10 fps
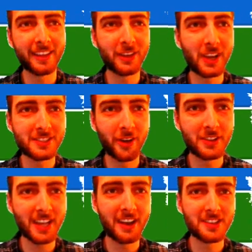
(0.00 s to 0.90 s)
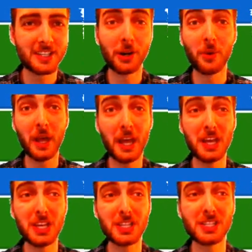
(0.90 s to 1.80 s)
you guys know this. A to the zero
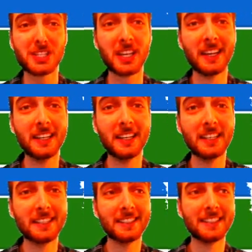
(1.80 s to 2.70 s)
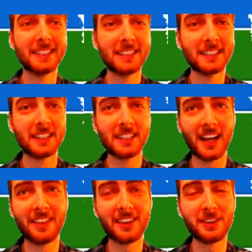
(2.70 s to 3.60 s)
is...
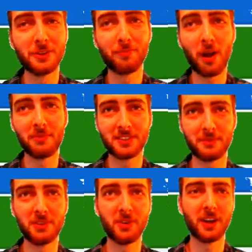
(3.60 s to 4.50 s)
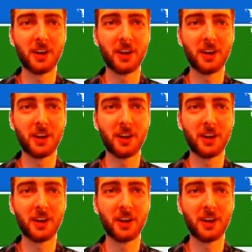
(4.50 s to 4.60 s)
I think some of you are going to